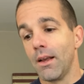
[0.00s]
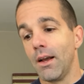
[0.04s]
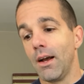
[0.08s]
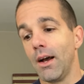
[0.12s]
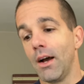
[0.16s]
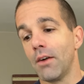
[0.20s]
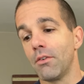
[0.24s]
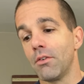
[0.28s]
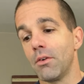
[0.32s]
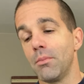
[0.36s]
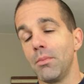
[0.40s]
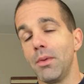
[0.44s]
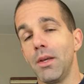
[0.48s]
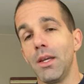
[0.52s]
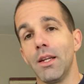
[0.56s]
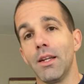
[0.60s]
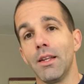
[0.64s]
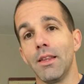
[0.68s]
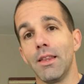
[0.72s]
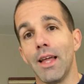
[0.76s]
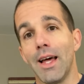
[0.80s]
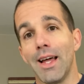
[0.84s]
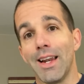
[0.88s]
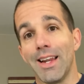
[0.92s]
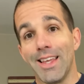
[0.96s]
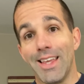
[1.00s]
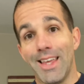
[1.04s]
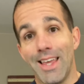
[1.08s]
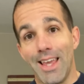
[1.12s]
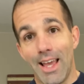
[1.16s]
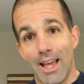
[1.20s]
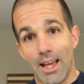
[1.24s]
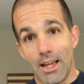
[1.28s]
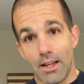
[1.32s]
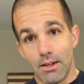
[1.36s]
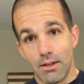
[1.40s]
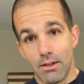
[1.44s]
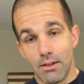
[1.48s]
I repeated that
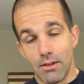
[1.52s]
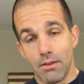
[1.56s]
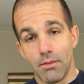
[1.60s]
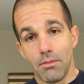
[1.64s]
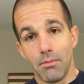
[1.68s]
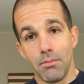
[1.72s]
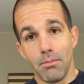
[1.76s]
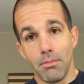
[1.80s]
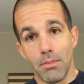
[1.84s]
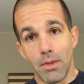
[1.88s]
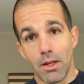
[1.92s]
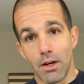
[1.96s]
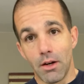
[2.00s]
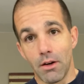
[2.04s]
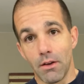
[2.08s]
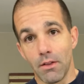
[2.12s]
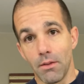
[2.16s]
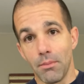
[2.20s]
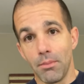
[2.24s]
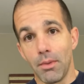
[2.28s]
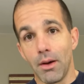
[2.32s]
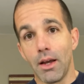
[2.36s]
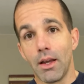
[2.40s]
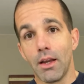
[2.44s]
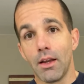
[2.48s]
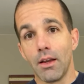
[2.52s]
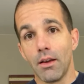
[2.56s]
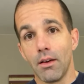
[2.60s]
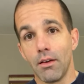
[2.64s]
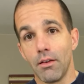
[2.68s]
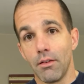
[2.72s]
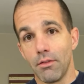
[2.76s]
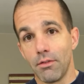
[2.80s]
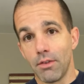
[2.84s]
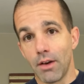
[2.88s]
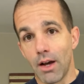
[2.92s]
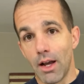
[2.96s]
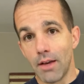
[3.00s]
again, minute on the bike,
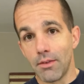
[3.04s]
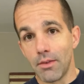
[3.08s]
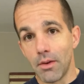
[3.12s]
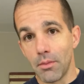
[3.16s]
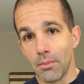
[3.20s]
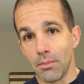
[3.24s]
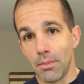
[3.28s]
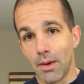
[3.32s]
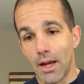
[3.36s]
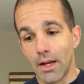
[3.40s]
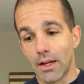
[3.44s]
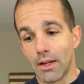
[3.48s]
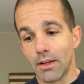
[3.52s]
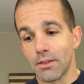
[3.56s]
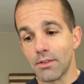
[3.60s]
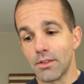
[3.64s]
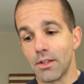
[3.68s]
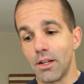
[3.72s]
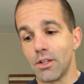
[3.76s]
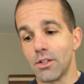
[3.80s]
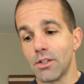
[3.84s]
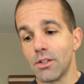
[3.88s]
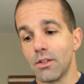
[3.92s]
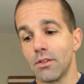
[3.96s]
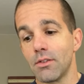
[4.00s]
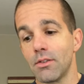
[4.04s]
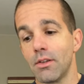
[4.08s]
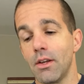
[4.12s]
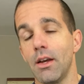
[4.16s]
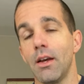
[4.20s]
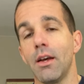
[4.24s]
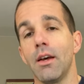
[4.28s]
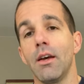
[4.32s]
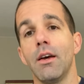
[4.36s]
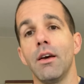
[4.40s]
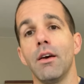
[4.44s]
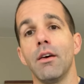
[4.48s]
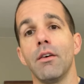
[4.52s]
five hip and back extensions,
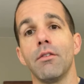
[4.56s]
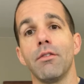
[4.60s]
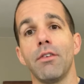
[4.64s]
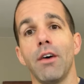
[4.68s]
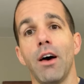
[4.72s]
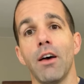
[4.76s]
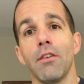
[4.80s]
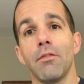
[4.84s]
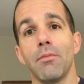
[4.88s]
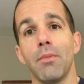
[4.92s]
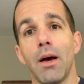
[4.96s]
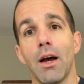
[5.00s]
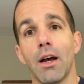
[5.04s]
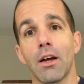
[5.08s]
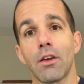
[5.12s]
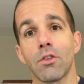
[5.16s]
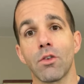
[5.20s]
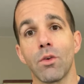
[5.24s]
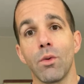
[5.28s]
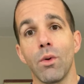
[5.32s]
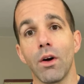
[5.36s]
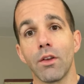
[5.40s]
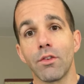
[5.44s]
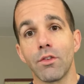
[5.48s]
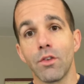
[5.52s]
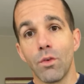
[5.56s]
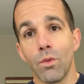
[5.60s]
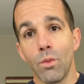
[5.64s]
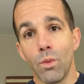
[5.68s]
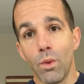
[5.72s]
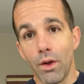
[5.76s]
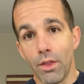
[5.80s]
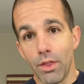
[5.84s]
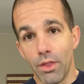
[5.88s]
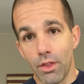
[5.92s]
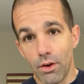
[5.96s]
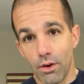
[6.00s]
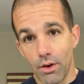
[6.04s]
five back squats at
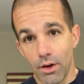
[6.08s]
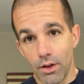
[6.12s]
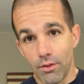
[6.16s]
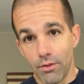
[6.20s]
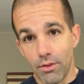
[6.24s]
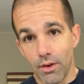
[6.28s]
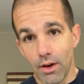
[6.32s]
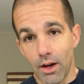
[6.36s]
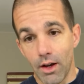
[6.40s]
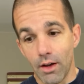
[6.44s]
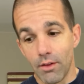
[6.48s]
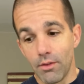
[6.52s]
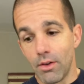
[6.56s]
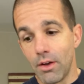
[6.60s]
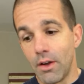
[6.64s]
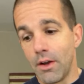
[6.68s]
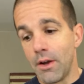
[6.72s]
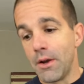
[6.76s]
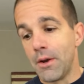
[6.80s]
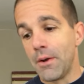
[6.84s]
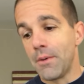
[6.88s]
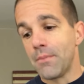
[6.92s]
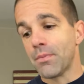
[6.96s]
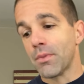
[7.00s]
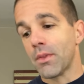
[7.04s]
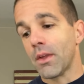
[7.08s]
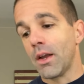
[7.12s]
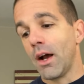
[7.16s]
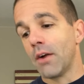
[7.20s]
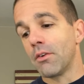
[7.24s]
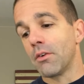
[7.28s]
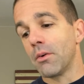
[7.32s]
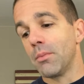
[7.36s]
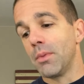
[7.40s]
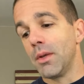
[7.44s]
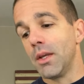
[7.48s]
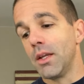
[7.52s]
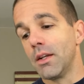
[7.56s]
135. I
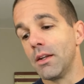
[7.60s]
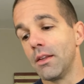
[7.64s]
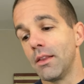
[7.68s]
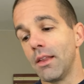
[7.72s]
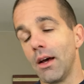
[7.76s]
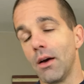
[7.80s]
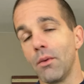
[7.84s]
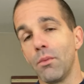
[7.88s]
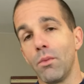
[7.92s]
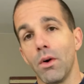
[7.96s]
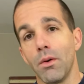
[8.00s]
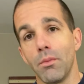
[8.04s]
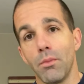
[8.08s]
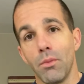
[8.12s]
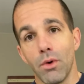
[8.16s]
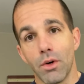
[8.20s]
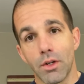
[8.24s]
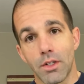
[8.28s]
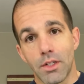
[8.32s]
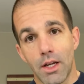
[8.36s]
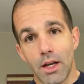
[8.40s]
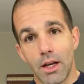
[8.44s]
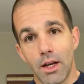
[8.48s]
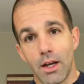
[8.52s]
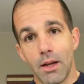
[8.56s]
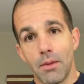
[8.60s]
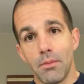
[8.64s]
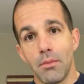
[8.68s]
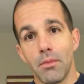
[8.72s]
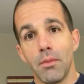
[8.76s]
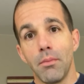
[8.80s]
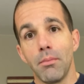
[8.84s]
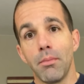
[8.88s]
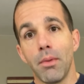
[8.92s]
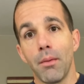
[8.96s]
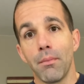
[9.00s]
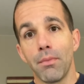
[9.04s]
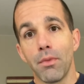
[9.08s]
repeated that one more time,
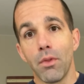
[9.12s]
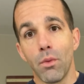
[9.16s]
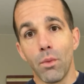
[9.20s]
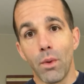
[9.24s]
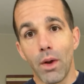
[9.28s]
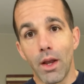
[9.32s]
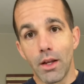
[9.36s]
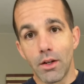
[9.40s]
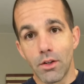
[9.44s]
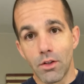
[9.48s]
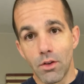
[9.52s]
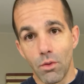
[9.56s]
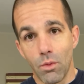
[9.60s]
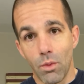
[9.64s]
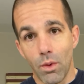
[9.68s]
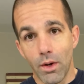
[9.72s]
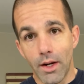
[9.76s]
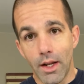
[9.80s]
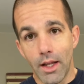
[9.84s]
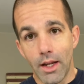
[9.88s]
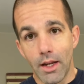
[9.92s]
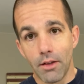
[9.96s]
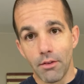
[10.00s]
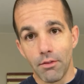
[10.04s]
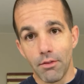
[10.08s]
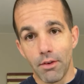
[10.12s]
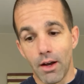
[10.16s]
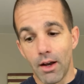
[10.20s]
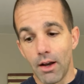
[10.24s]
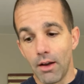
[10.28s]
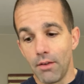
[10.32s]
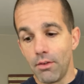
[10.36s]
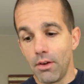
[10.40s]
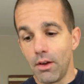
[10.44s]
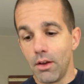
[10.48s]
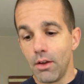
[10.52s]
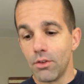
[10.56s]
bumped the weight to 185.